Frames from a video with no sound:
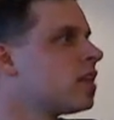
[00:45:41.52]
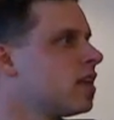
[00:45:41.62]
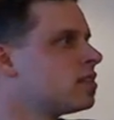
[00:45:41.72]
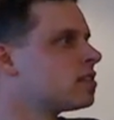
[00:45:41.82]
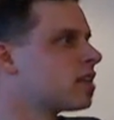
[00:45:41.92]

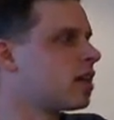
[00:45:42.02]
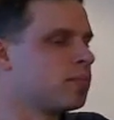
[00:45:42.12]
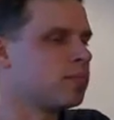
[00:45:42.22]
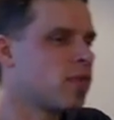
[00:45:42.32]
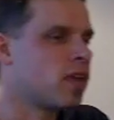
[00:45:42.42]
It's
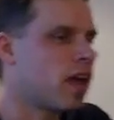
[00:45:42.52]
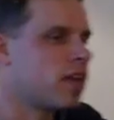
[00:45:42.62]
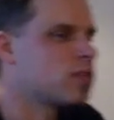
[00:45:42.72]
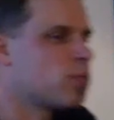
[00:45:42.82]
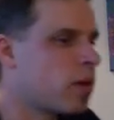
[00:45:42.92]

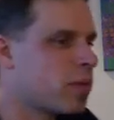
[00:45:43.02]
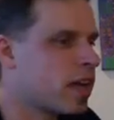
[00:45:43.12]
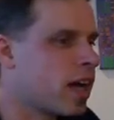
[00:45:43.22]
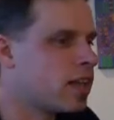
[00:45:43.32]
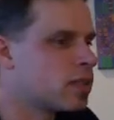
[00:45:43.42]
and this might be
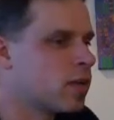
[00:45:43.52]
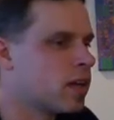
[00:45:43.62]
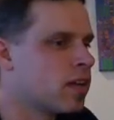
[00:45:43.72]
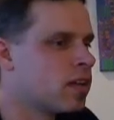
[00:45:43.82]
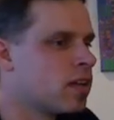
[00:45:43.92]
a case where